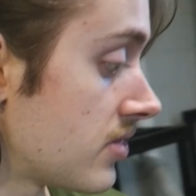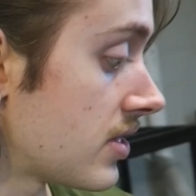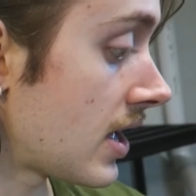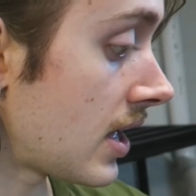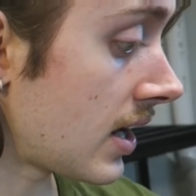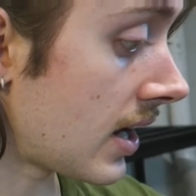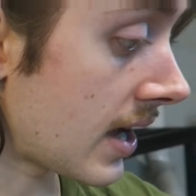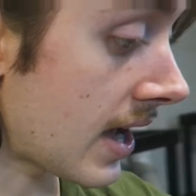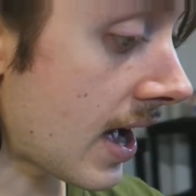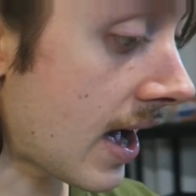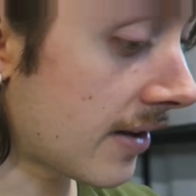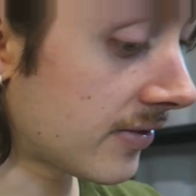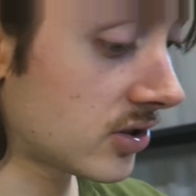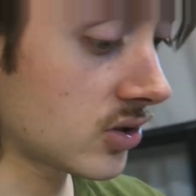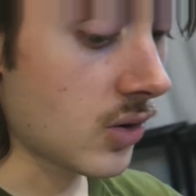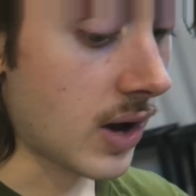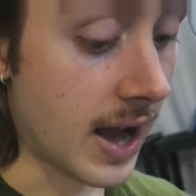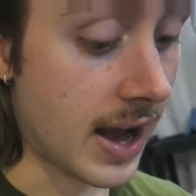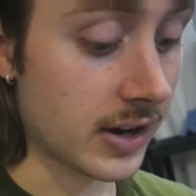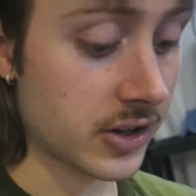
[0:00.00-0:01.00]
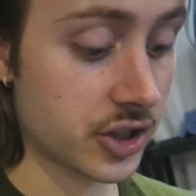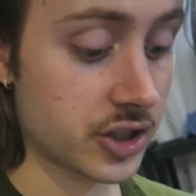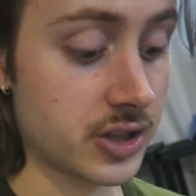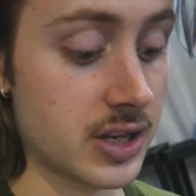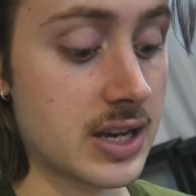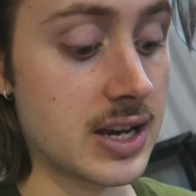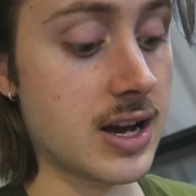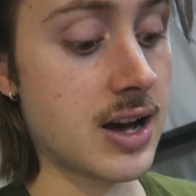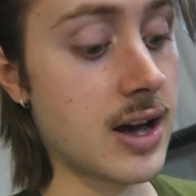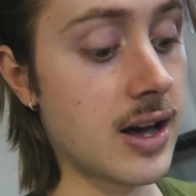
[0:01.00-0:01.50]
And then I have to
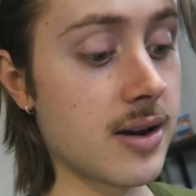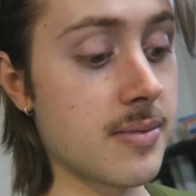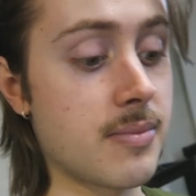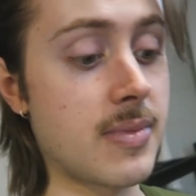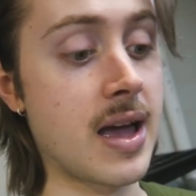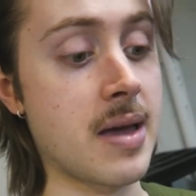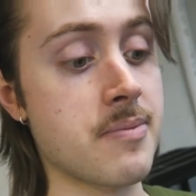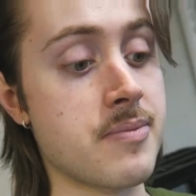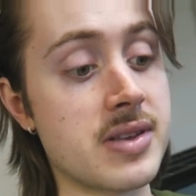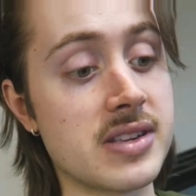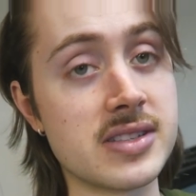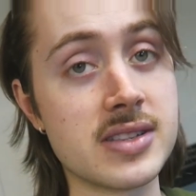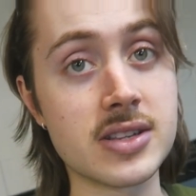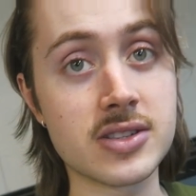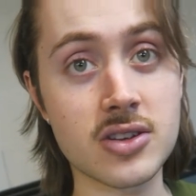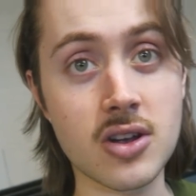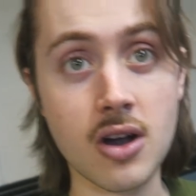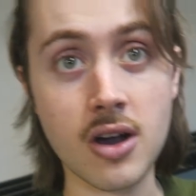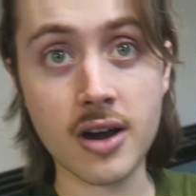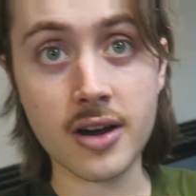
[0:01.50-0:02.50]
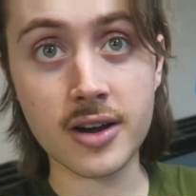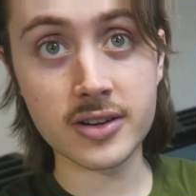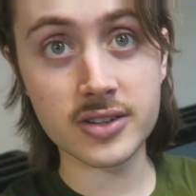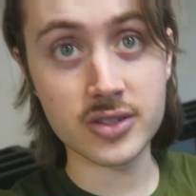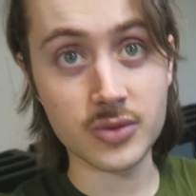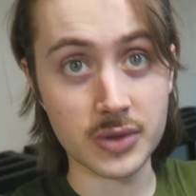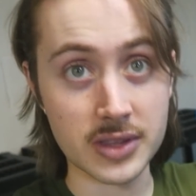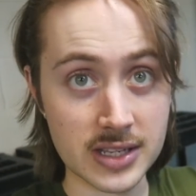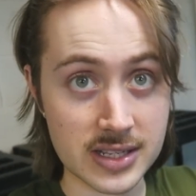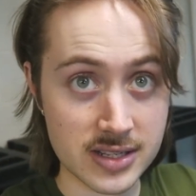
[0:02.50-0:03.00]
actually cut my business
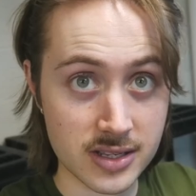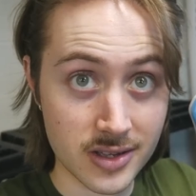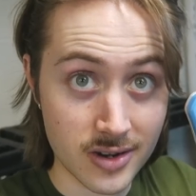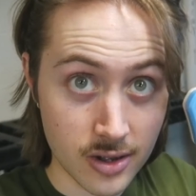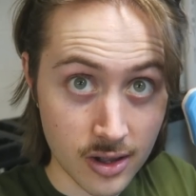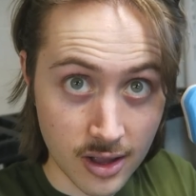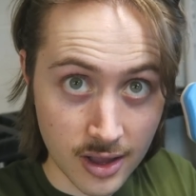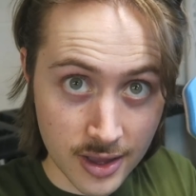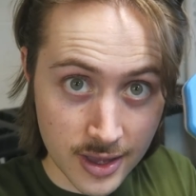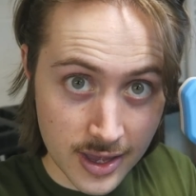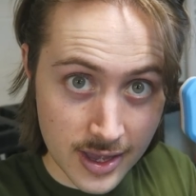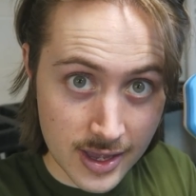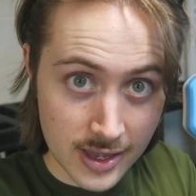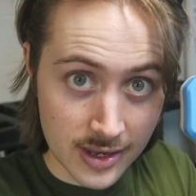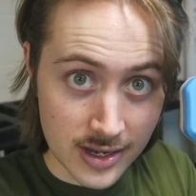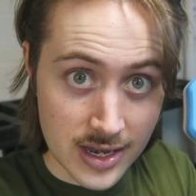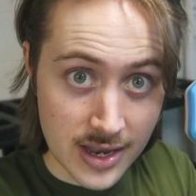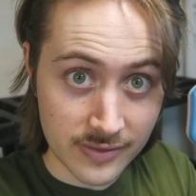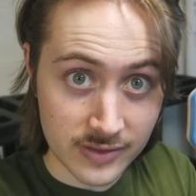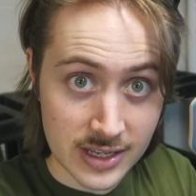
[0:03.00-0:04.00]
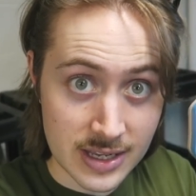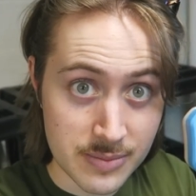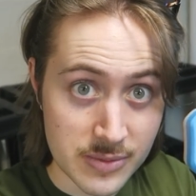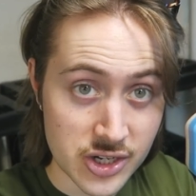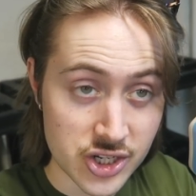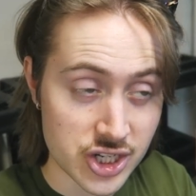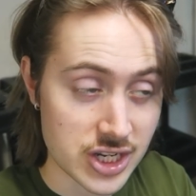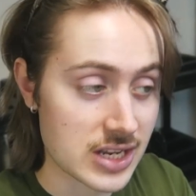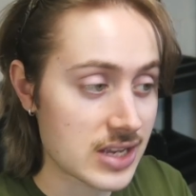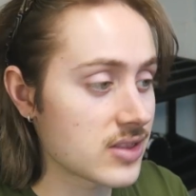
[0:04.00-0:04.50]
cards with this little nifty
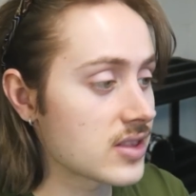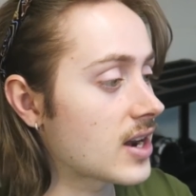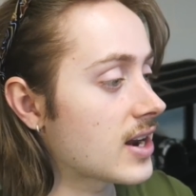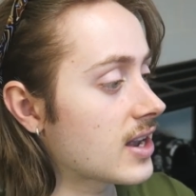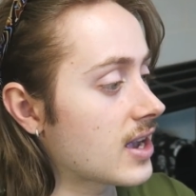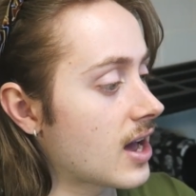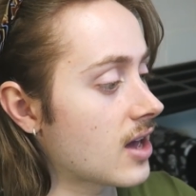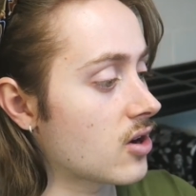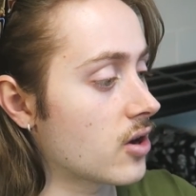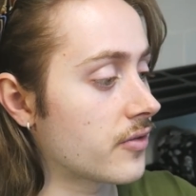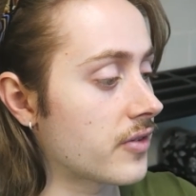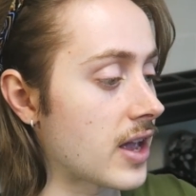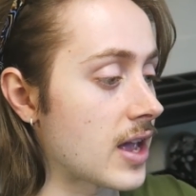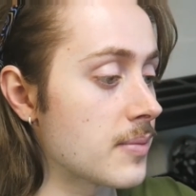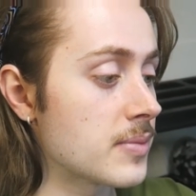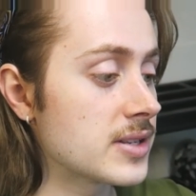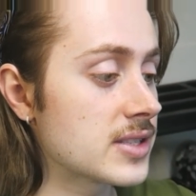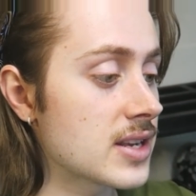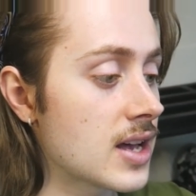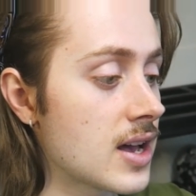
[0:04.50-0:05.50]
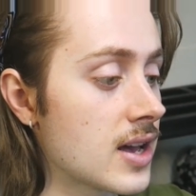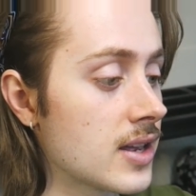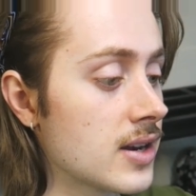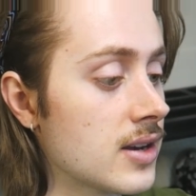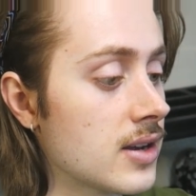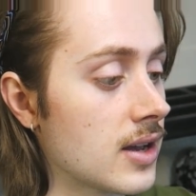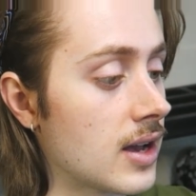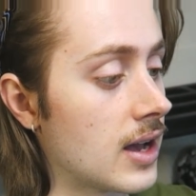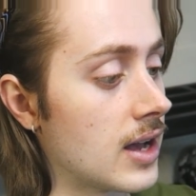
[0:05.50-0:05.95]
machine that I got off Amazon.